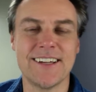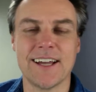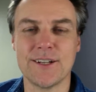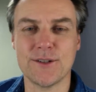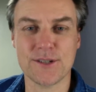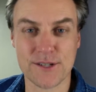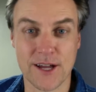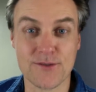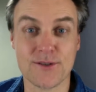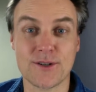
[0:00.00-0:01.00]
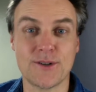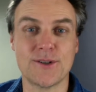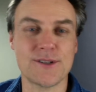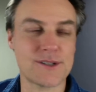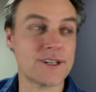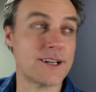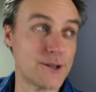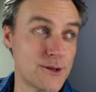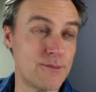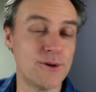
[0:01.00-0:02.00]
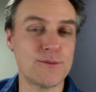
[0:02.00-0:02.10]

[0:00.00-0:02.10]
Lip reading: and you're the sound recordist and you're the boom